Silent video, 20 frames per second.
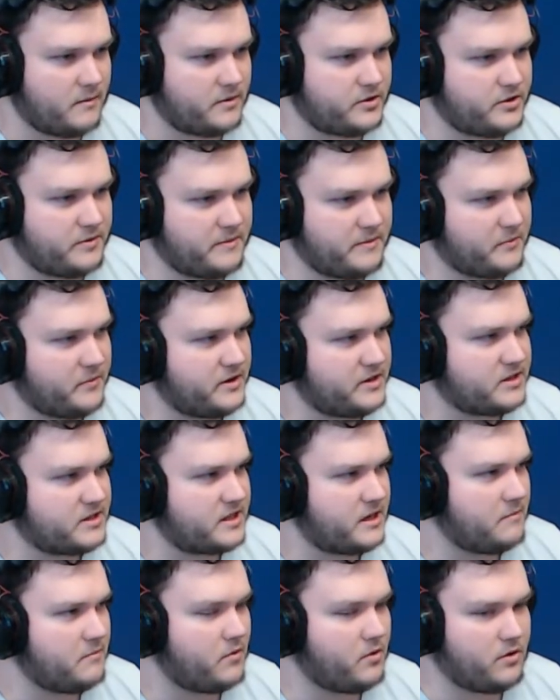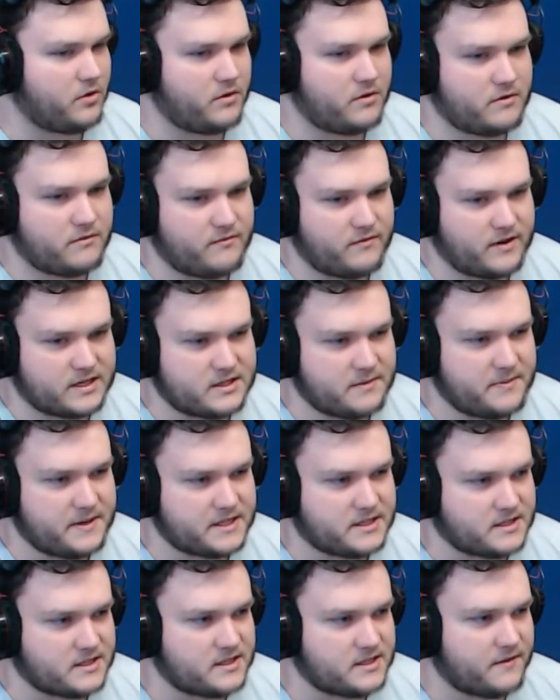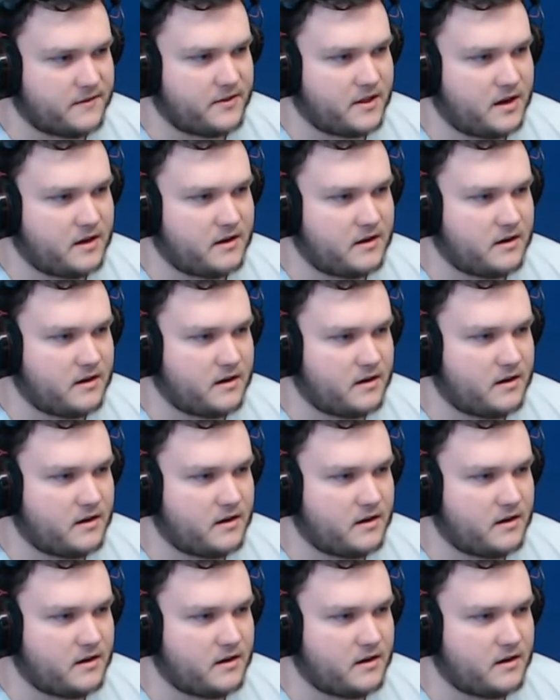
I'm assuming we just get more recipes and stuff then.